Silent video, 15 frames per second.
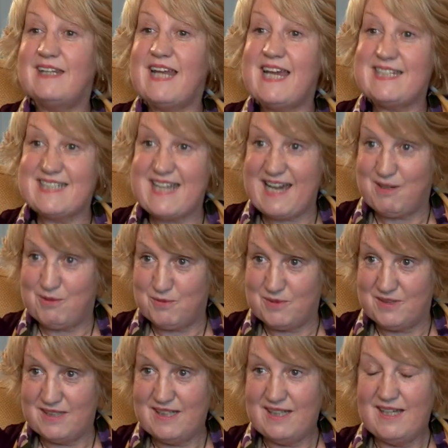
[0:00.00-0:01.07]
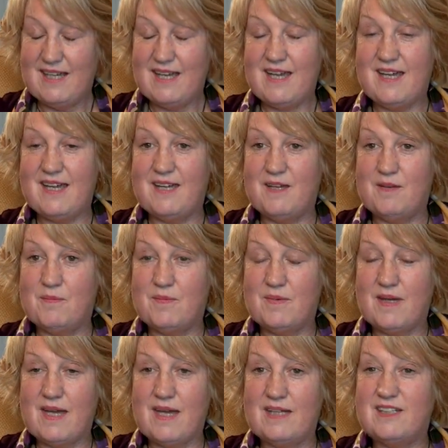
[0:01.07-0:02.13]
let down
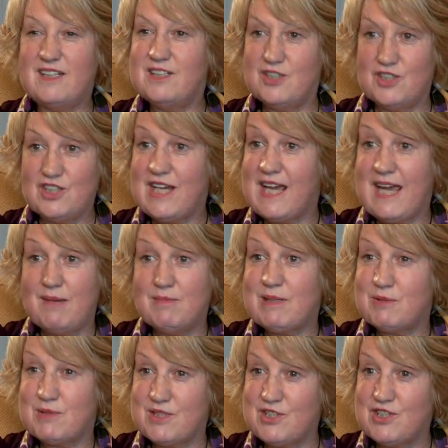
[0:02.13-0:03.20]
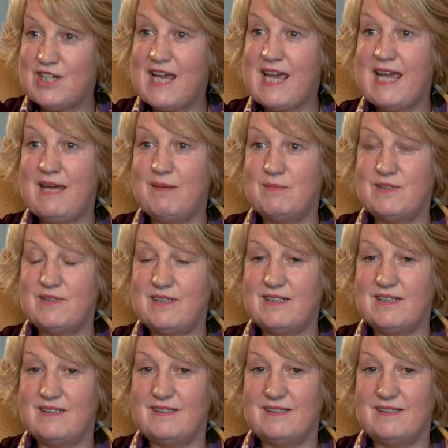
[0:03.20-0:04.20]
and ashamed. I was ashamed that